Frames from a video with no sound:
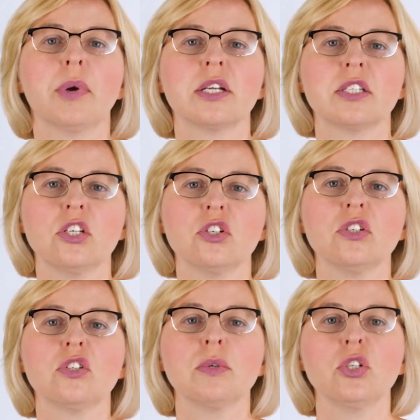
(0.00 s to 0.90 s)

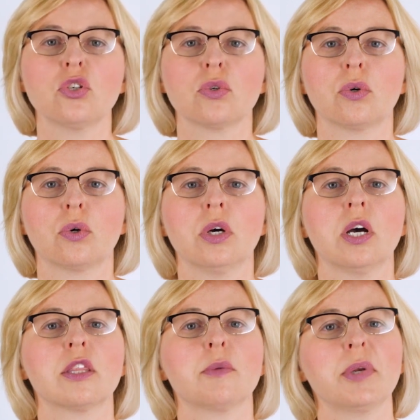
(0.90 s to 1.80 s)
Practitioners to ensure
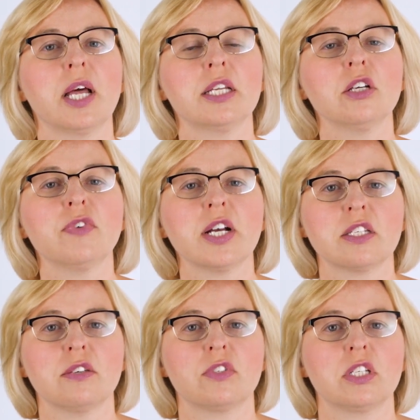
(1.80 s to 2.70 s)
the planning of
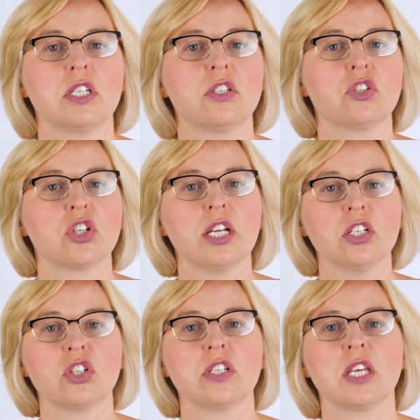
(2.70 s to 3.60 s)
activities
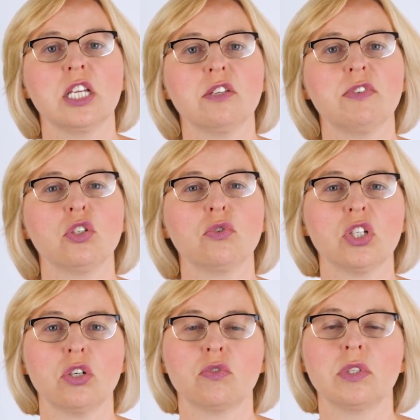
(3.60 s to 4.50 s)
challenges individual
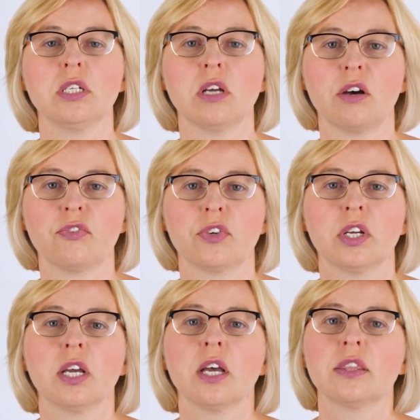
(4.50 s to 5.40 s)
children enough.
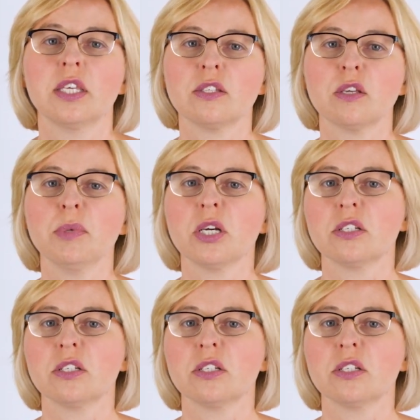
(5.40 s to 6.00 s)
This can be